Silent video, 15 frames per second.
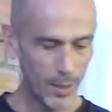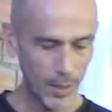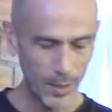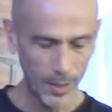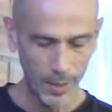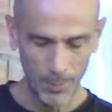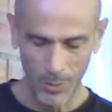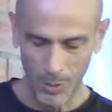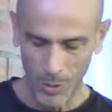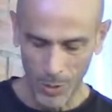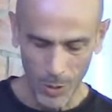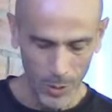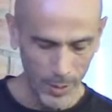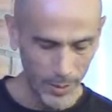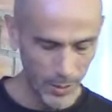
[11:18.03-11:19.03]
I am
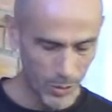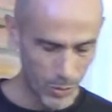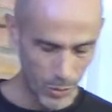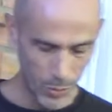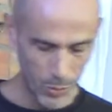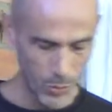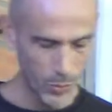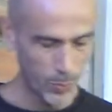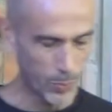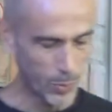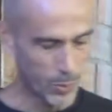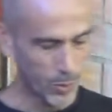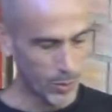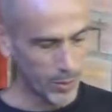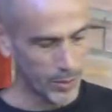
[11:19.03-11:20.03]
going to
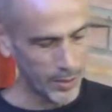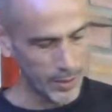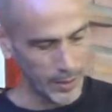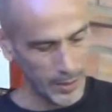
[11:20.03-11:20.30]
pour it